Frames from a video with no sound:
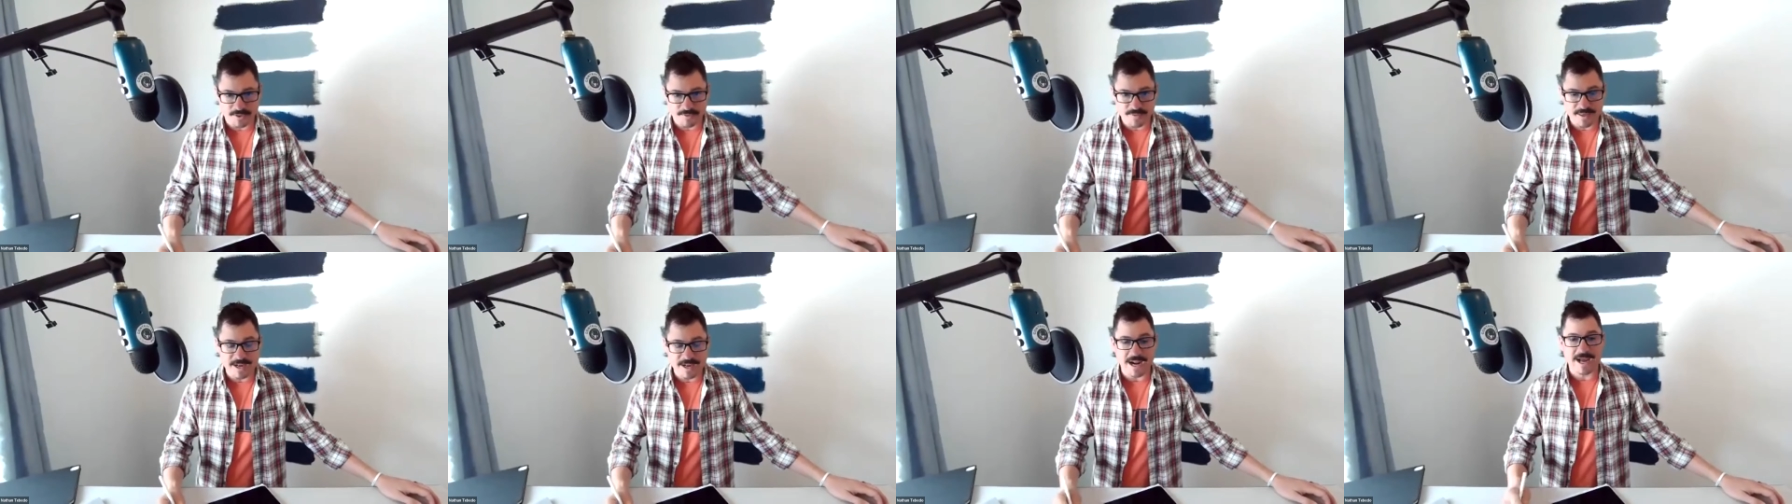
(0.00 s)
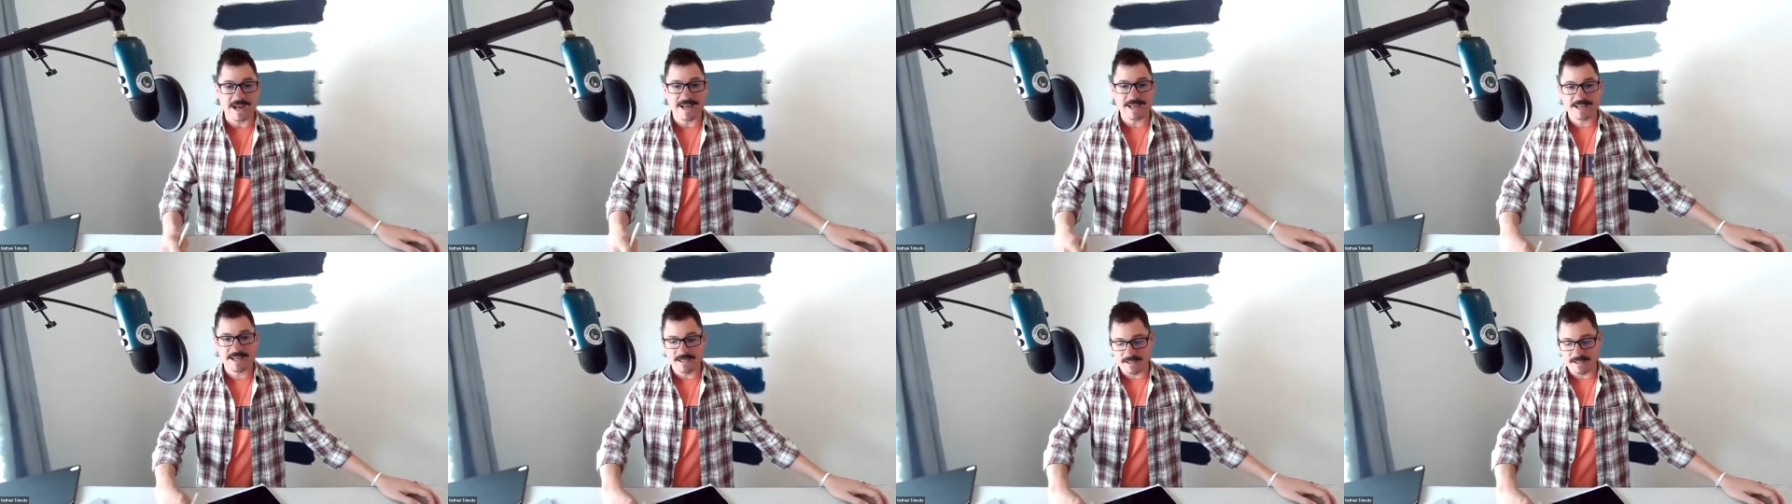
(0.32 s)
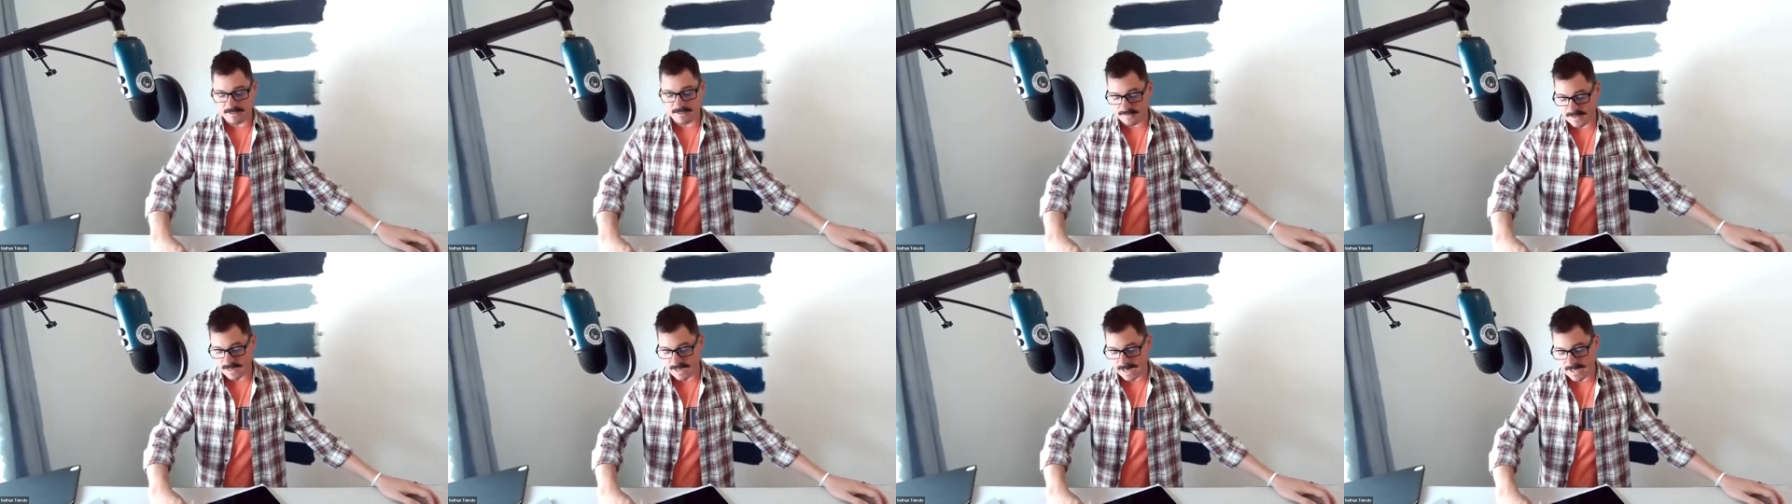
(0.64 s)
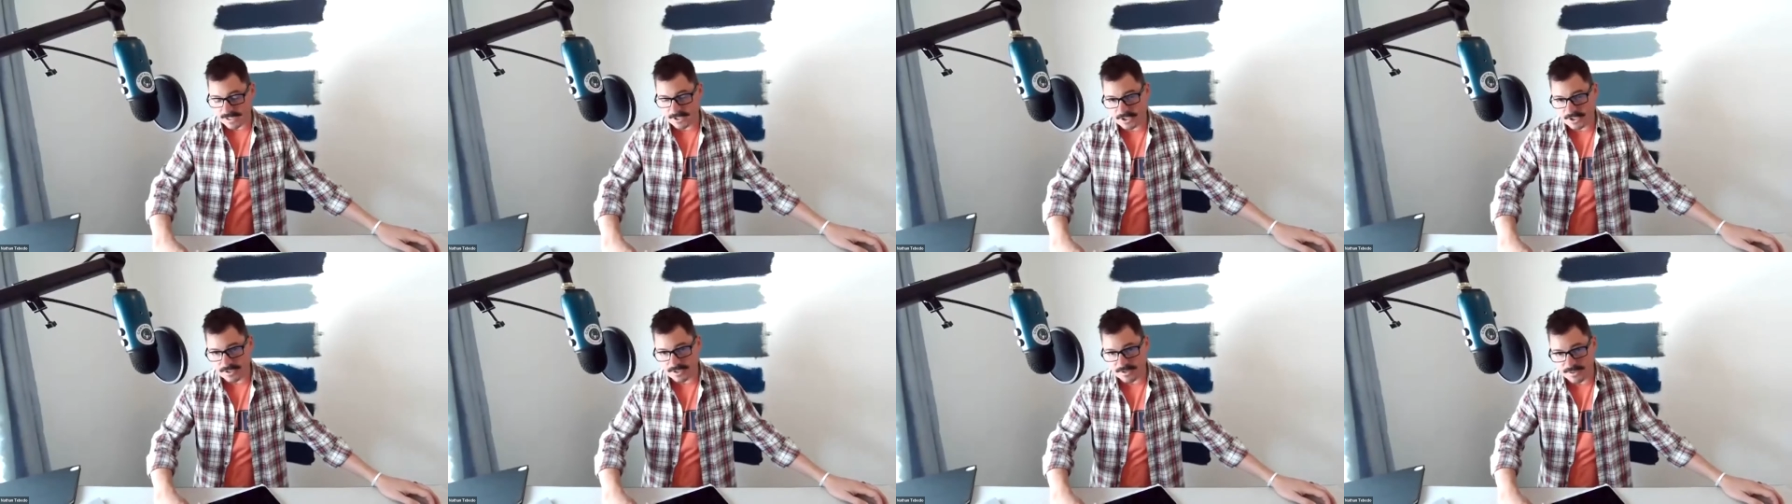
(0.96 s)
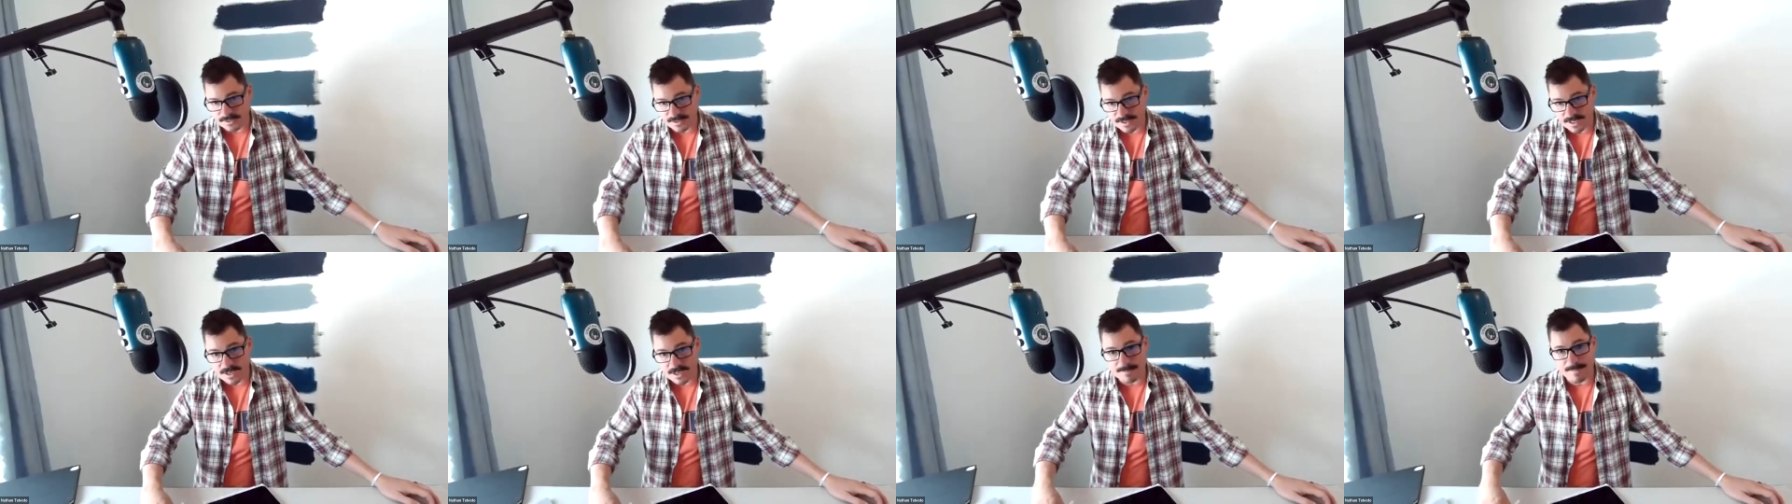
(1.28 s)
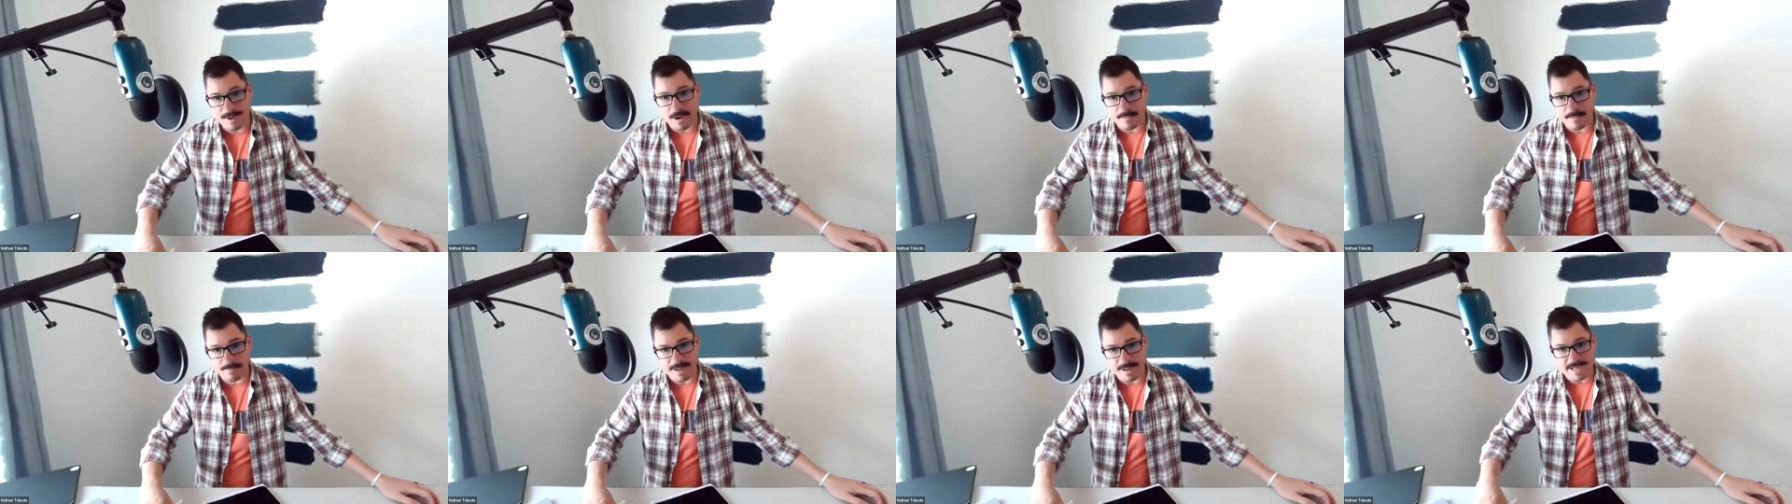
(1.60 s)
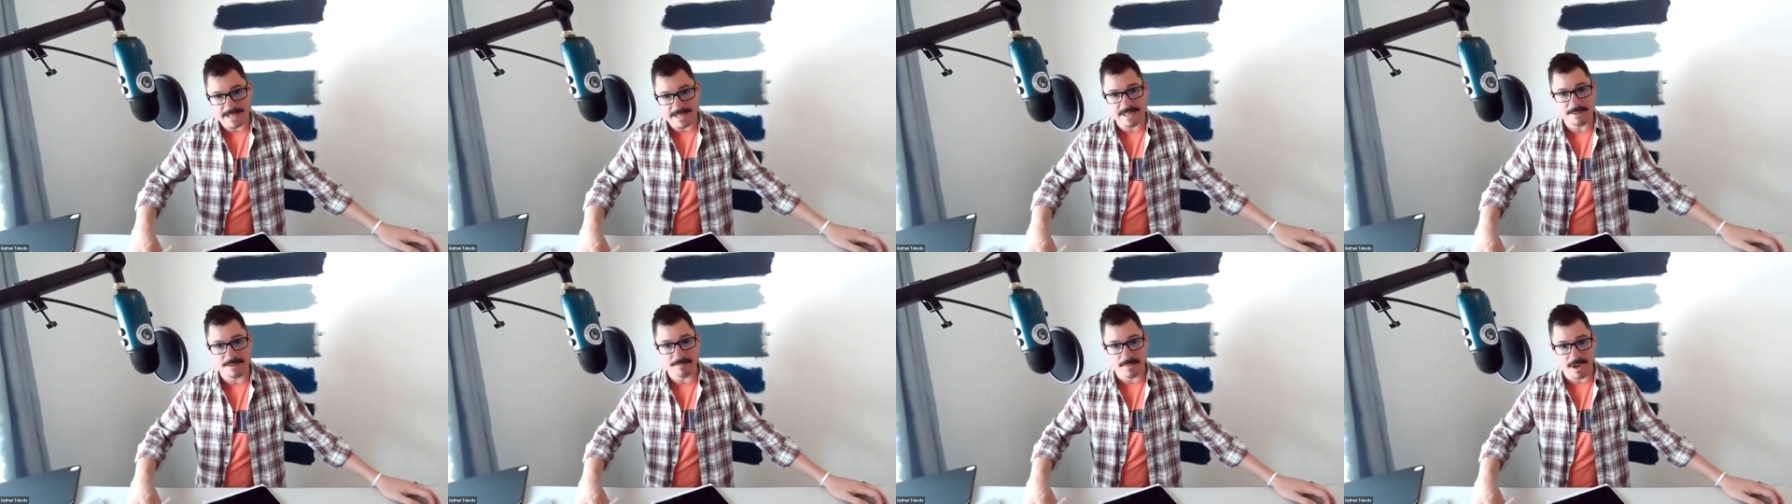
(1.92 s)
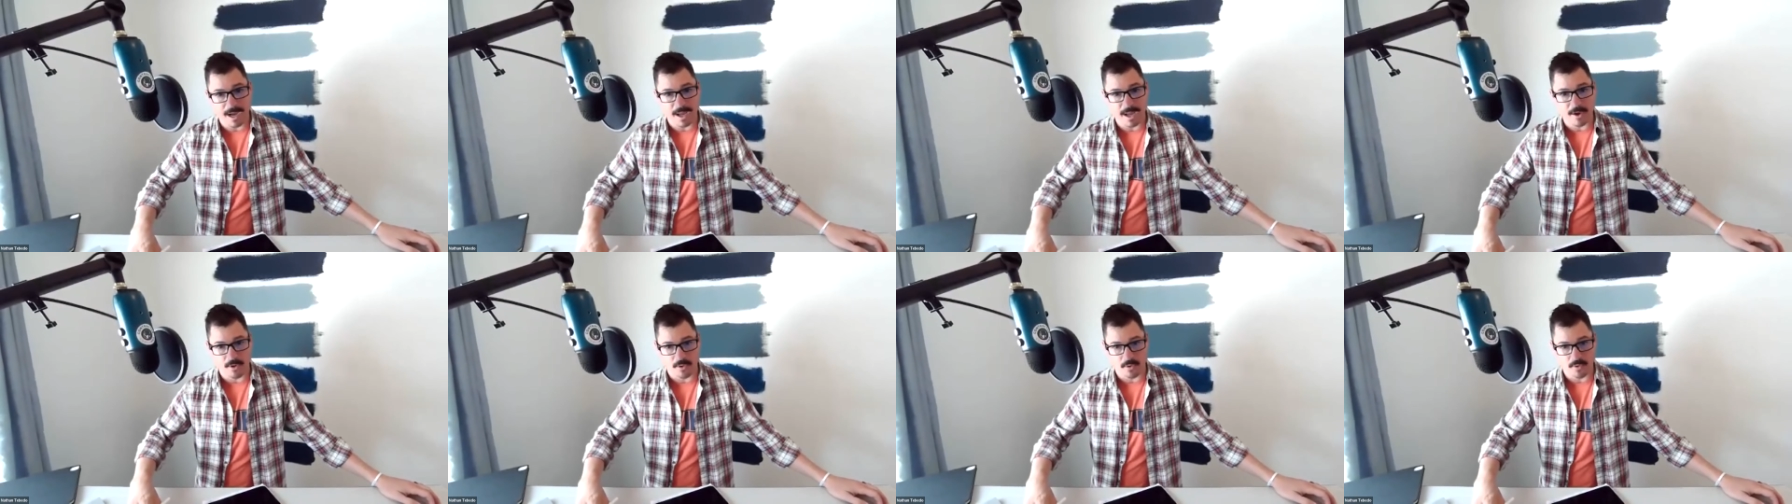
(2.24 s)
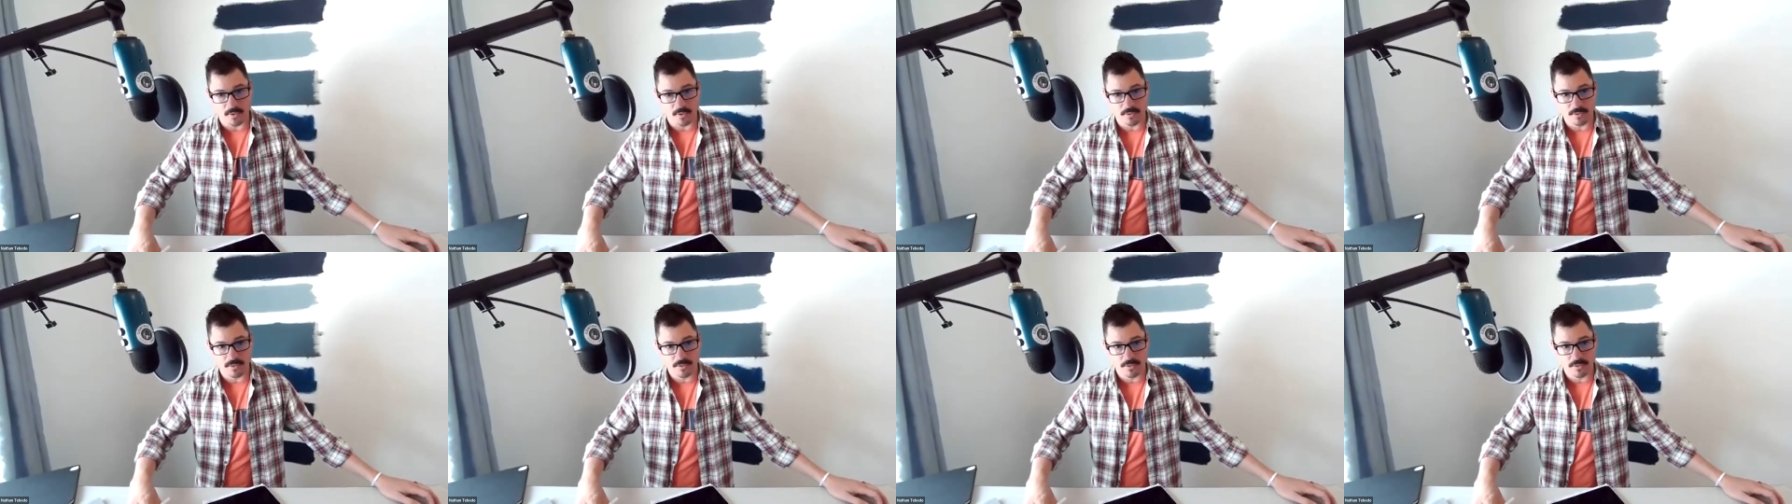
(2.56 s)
that I should think about making my own?